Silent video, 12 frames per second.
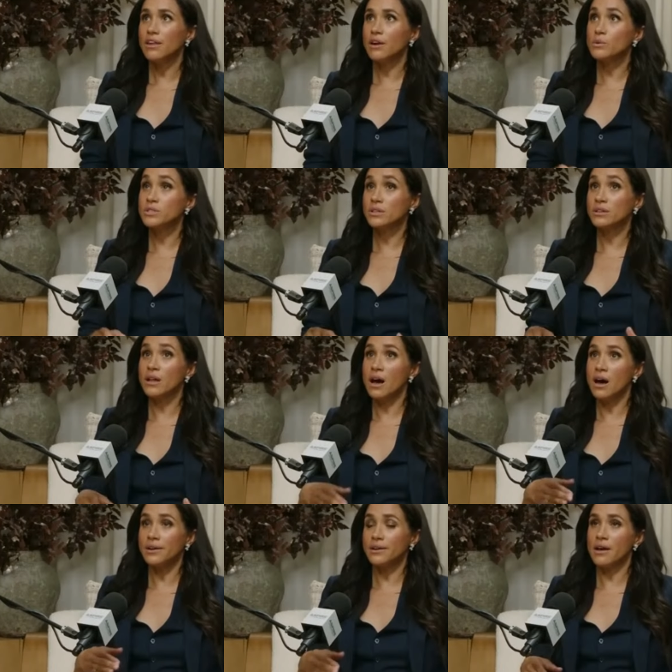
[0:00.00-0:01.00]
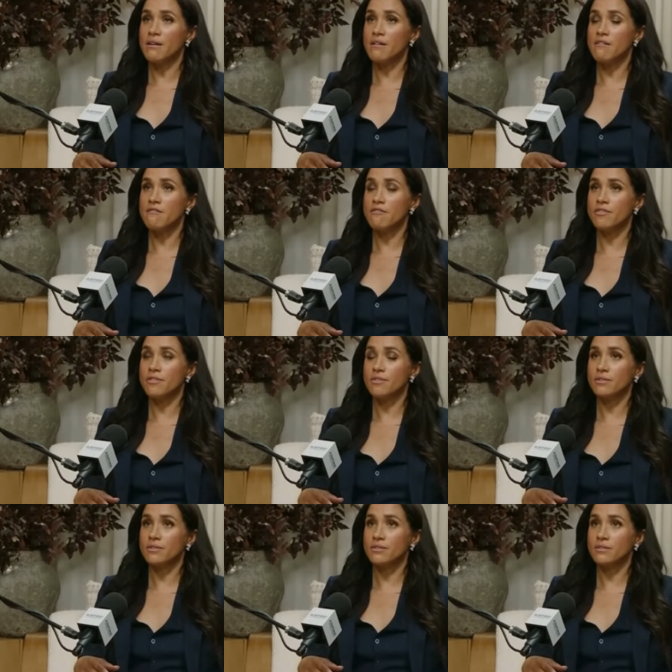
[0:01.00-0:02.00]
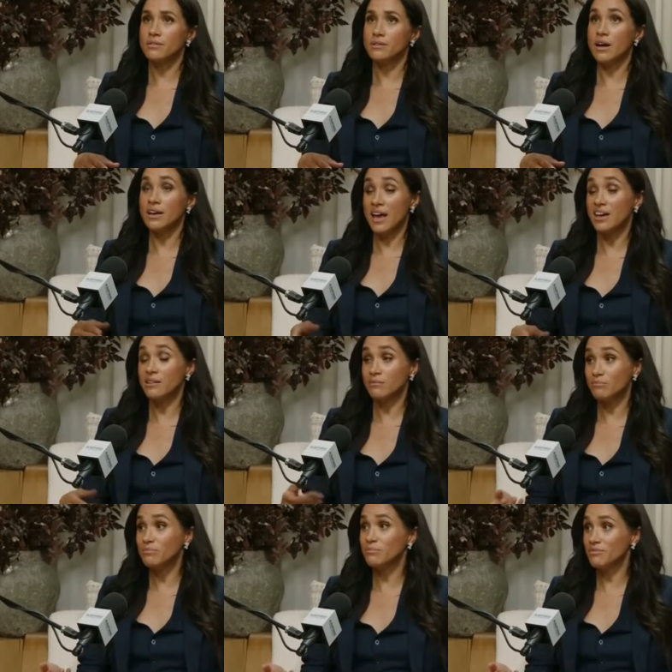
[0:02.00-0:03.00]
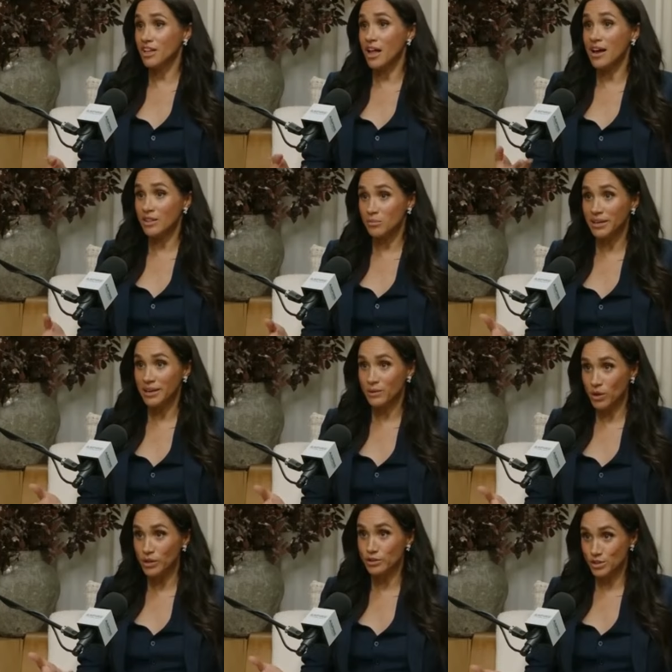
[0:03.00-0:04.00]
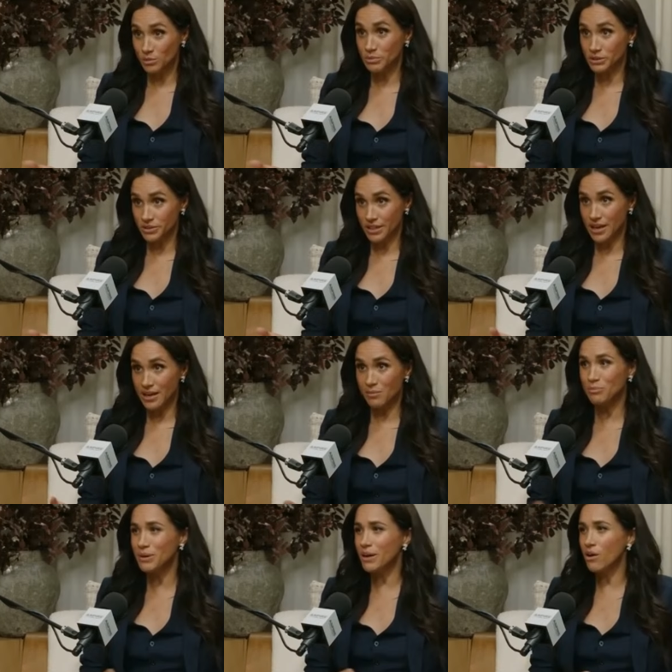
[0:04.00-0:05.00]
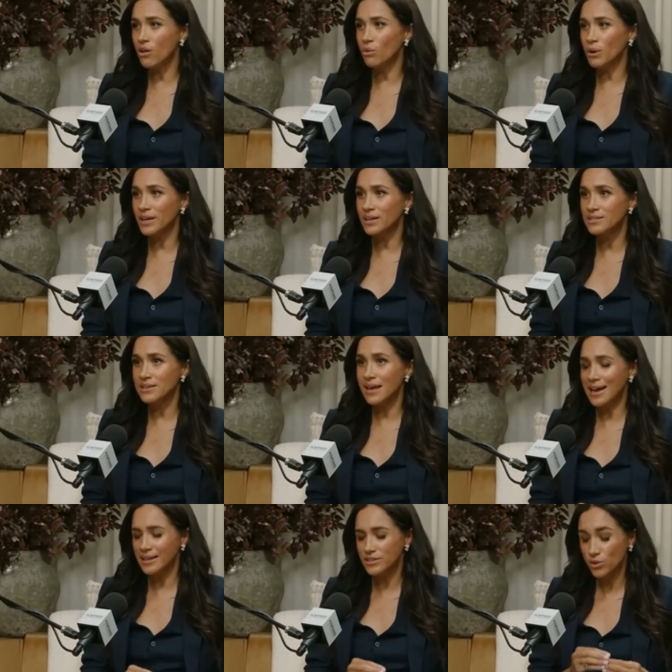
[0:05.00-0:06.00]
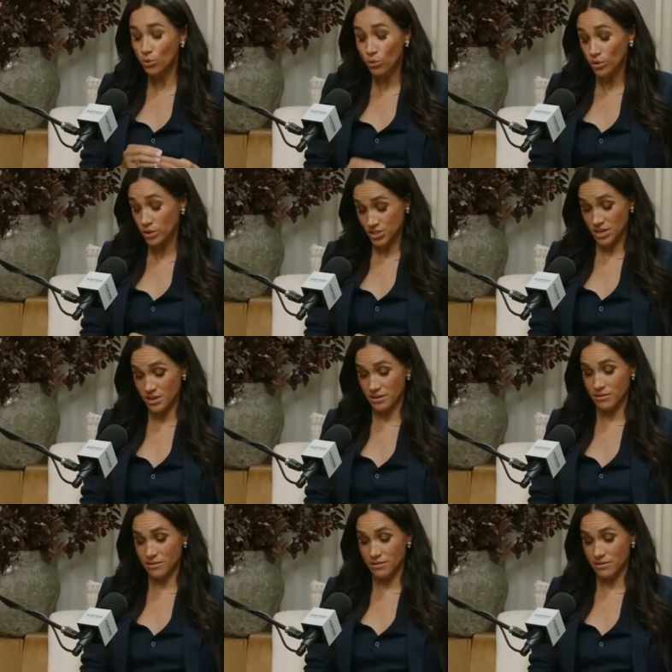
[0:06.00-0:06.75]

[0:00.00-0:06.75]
There was a lot of, again, flying the plane while you're still building it, but always at its origin,